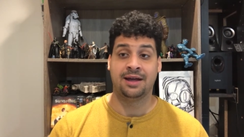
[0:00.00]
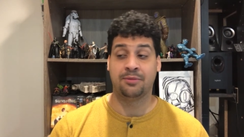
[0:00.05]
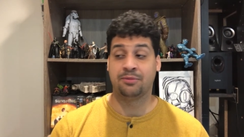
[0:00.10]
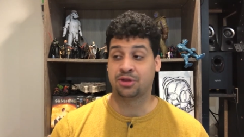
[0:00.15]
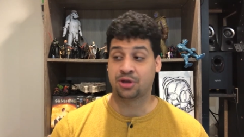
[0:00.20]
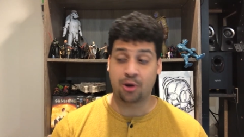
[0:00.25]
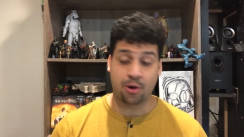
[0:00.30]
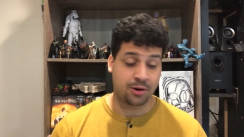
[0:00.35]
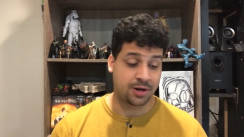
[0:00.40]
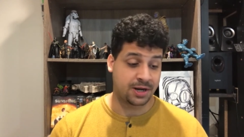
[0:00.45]

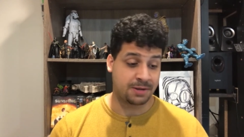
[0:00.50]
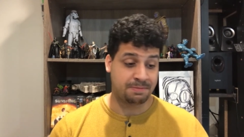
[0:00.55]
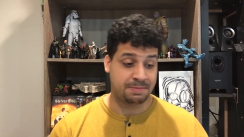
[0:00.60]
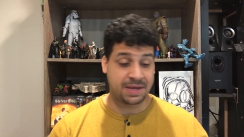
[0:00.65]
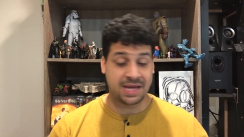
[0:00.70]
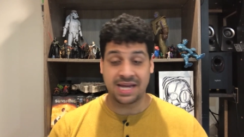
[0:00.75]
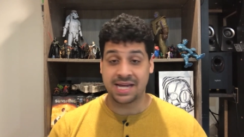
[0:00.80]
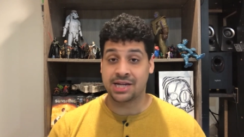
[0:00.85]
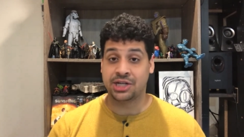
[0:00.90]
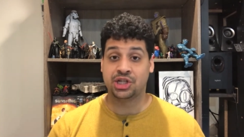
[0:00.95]
And with Cardi
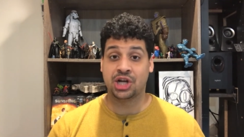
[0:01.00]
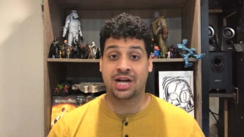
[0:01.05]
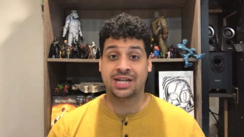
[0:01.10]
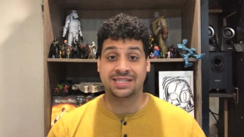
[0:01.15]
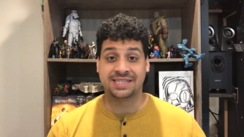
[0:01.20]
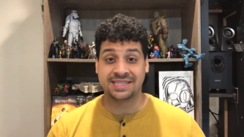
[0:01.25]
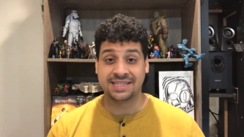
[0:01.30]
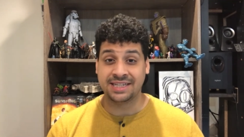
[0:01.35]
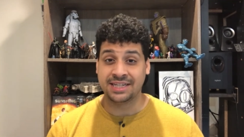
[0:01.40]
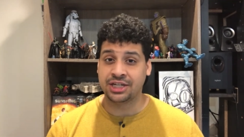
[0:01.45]
B and
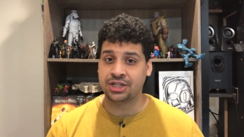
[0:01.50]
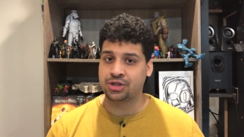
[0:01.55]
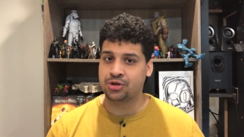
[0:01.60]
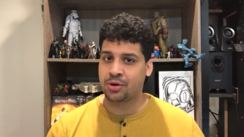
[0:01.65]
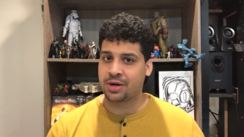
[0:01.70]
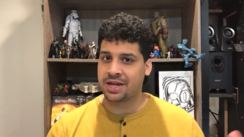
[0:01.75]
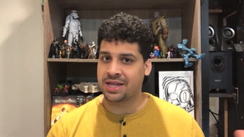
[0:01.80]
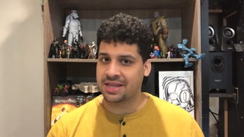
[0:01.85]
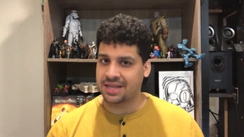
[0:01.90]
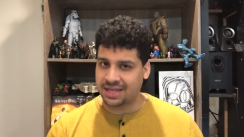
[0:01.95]
John Cena
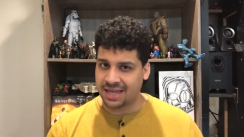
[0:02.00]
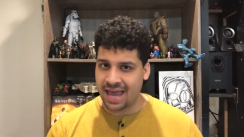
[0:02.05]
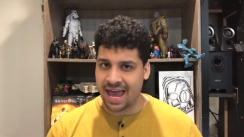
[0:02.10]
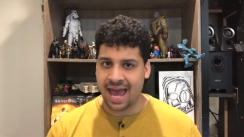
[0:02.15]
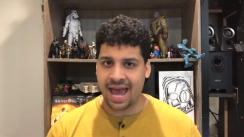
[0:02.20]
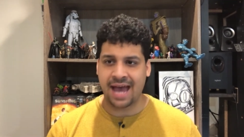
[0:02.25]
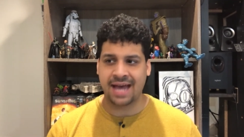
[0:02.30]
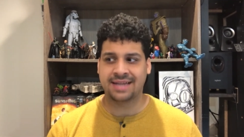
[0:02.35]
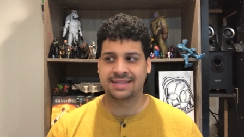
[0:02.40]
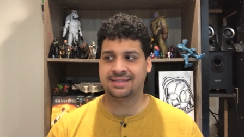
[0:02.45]
joining the
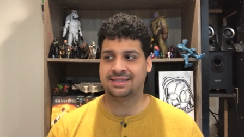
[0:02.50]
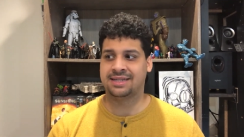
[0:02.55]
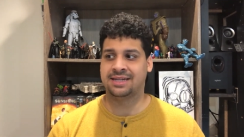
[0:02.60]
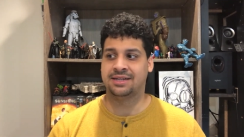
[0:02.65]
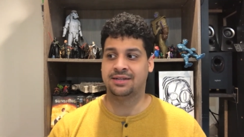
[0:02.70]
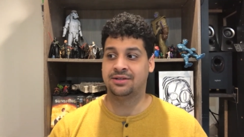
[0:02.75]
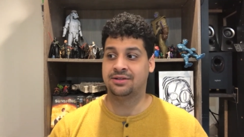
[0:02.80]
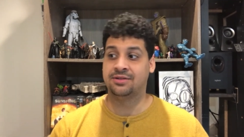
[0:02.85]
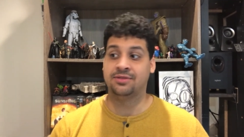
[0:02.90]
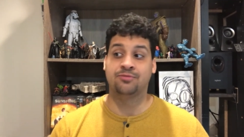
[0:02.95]

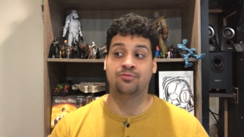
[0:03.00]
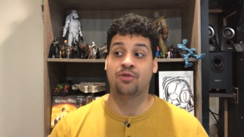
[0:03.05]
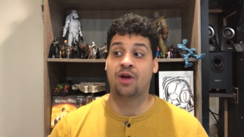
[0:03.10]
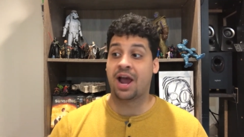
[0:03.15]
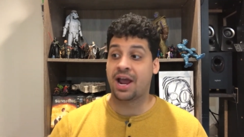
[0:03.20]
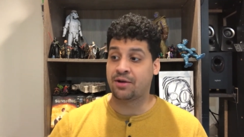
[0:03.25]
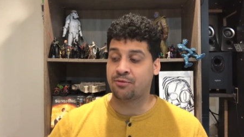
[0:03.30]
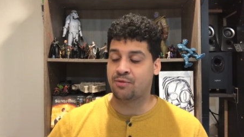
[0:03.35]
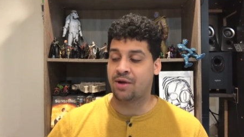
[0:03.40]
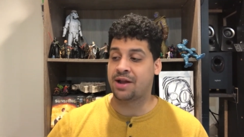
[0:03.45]
cast, and
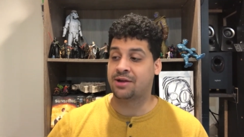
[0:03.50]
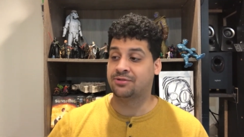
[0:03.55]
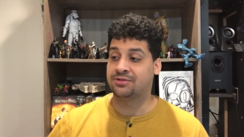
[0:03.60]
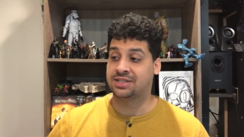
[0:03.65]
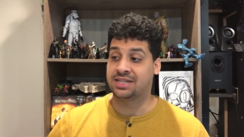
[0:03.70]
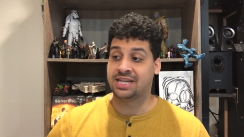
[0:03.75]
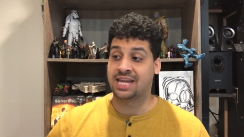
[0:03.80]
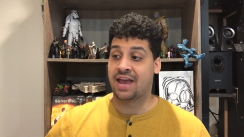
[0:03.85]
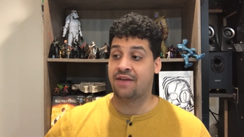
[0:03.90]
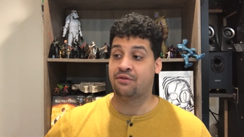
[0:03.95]
Ryan
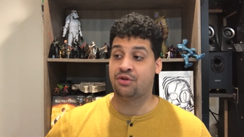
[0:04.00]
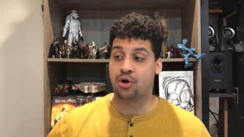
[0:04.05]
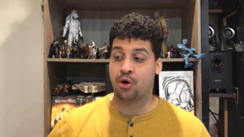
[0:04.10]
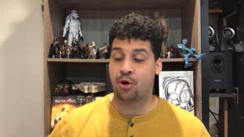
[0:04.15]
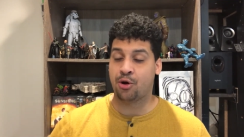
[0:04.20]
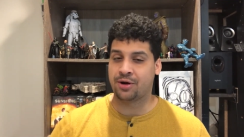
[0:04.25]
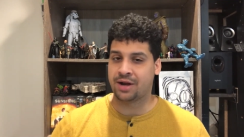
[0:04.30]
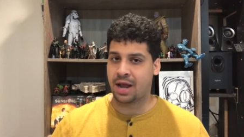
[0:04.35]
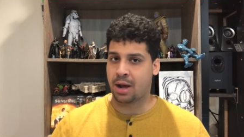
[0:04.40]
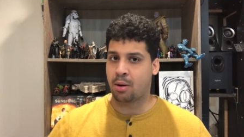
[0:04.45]
Reynolds and Kevin
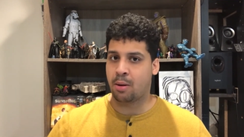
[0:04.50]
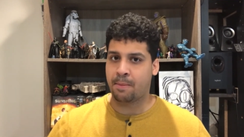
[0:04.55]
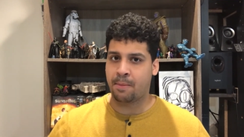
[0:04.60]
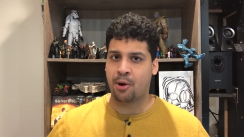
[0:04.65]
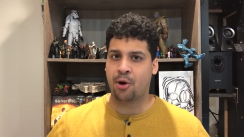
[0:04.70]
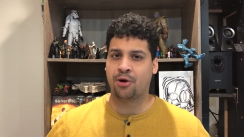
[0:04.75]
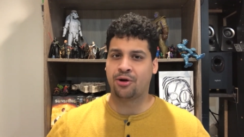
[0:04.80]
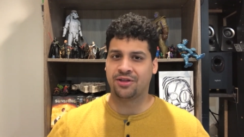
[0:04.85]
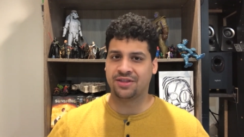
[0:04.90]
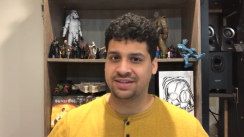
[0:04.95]
Hart now a
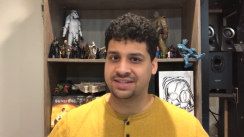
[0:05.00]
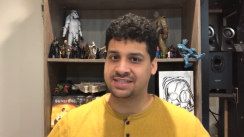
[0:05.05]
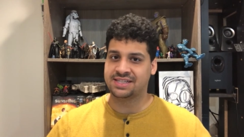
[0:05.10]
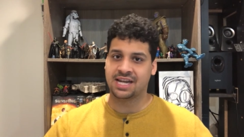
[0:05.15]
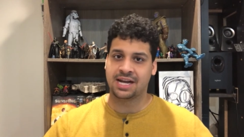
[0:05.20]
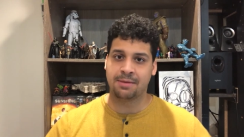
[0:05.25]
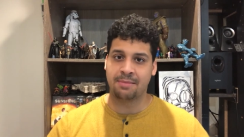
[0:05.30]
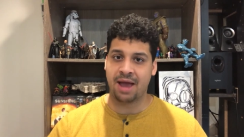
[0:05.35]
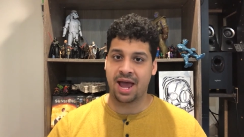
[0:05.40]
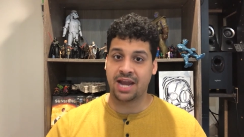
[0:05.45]
part of the
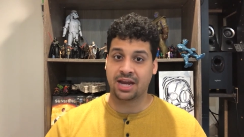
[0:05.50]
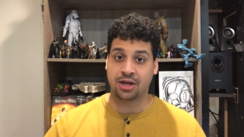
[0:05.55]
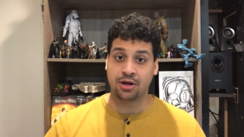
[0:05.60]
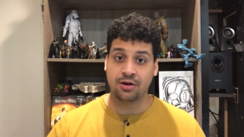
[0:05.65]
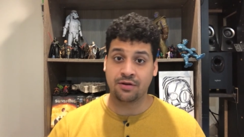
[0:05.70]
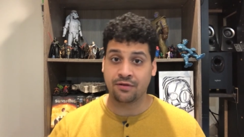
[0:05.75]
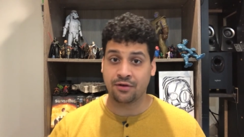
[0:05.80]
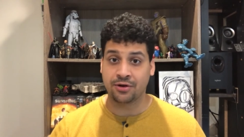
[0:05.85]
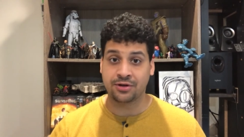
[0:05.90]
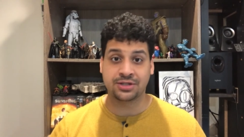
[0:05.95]

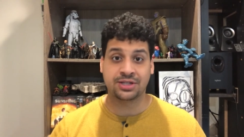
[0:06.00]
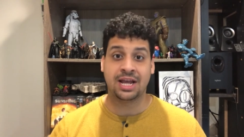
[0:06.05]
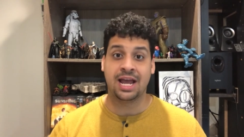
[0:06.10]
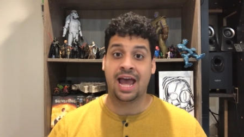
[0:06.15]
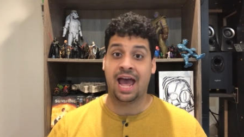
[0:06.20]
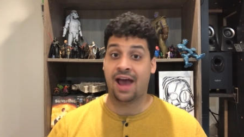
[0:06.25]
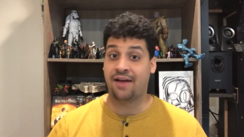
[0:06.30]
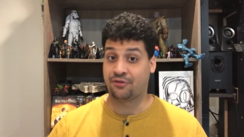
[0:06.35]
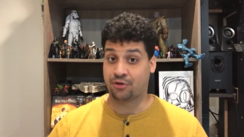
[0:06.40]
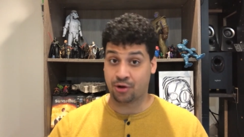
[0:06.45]
cinematic
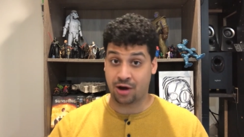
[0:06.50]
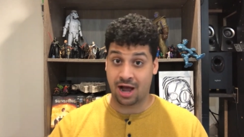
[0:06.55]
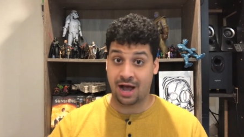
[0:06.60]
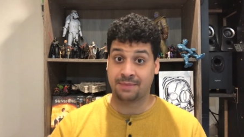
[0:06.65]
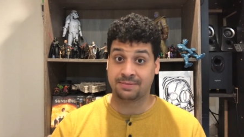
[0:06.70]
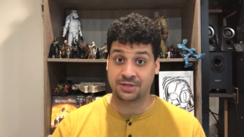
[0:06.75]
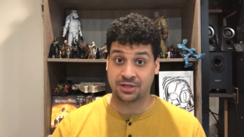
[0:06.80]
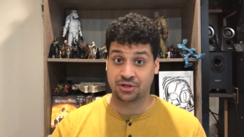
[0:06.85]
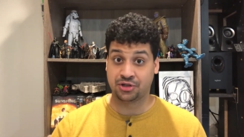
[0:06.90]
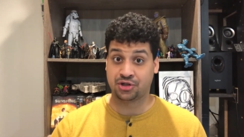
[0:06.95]
universe after
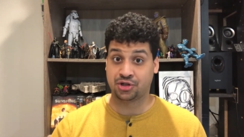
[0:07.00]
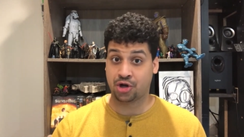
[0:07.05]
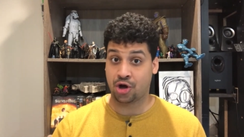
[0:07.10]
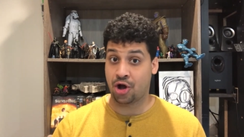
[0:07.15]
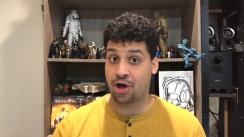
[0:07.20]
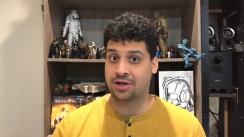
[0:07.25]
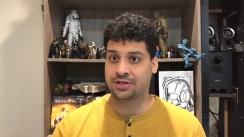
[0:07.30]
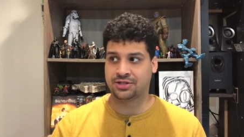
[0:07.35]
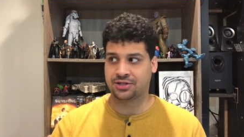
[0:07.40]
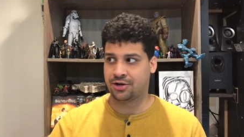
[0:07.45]
Hobbs and
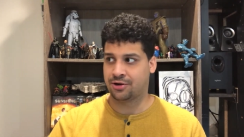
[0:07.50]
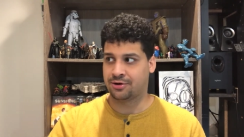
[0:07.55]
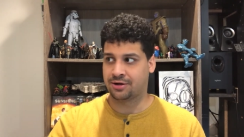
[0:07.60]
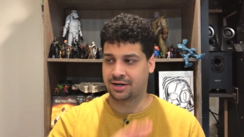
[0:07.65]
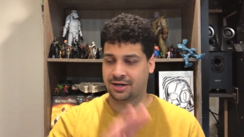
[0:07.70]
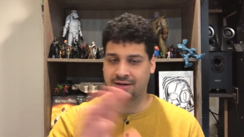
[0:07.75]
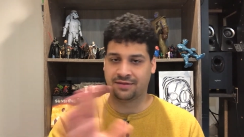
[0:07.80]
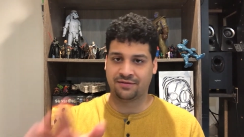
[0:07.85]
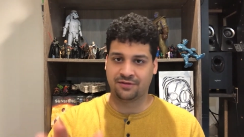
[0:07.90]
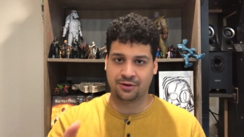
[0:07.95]
Shaw.
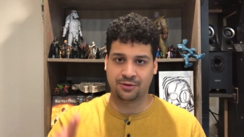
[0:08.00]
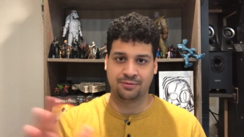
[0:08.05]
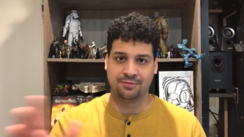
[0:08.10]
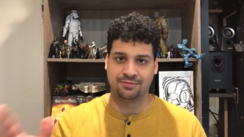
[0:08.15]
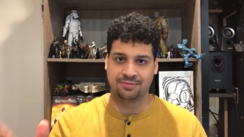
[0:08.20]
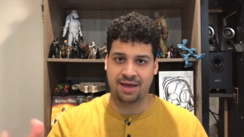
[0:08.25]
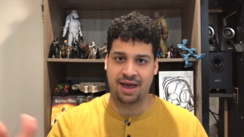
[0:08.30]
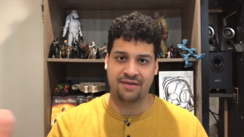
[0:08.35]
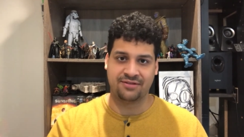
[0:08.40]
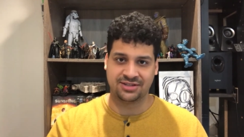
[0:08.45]
Sorry if
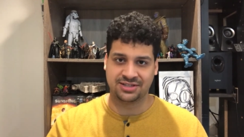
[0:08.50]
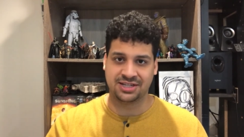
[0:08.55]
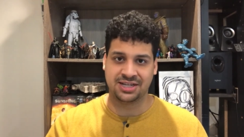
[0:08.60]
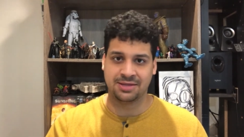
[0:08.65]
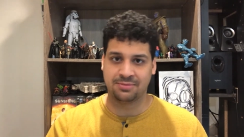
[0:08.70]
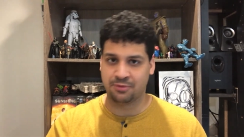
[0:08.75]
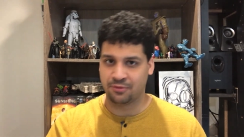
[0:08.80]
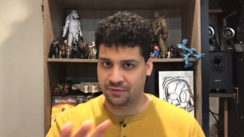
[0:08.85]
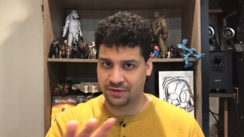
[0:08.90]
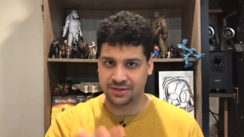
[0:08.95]
you haven't
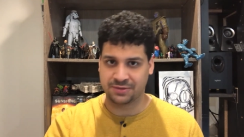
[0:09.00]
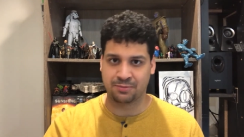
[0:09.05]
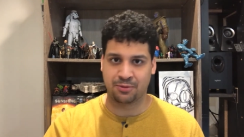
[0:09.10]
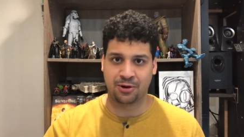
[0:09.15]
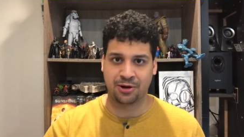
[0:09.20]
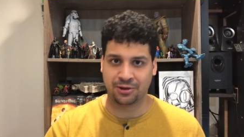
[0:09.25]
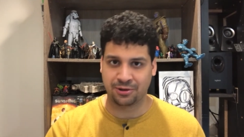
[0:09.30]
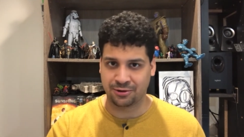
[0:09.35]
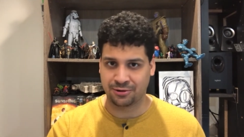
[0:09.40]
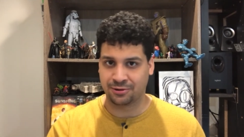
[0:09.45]
seen the movie,
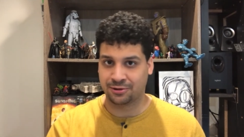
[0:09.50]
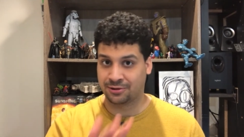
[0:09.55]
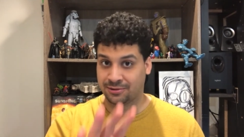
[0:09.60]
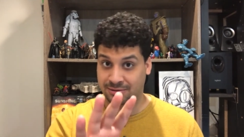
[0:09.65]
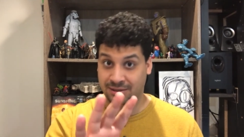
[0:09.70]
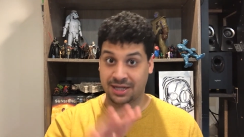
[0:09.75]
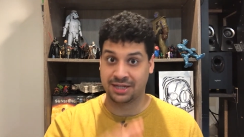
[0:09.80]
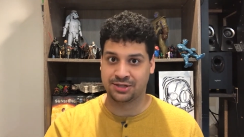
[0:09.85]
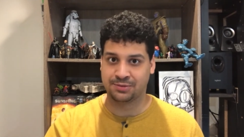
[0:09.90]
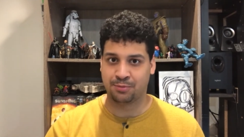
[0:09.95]
spoiler
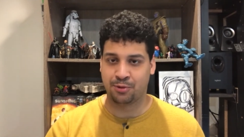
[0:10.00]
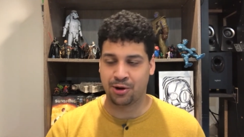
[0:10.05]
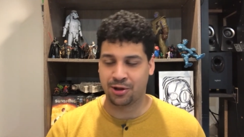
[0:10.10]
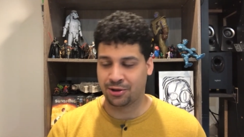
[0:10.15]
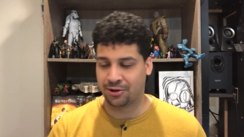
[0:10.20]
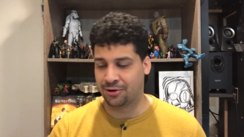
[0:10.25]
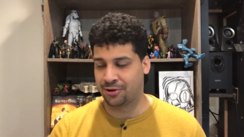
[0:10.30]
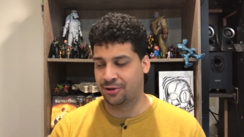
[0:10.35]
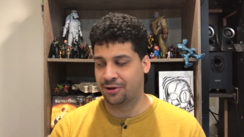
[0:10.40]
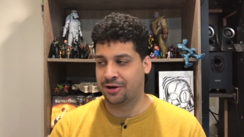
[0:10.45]
alert, late
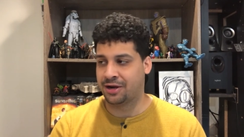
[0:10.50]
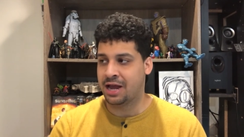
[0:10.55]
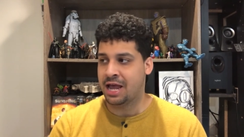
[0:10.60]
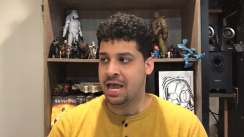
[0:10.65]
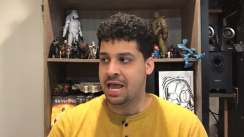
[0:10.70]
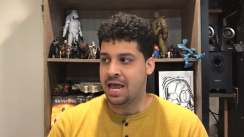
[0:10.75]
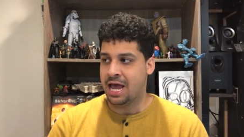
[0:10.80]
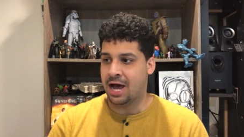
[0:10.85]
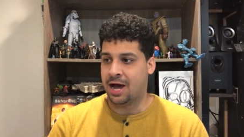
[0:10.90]
spoiler alert.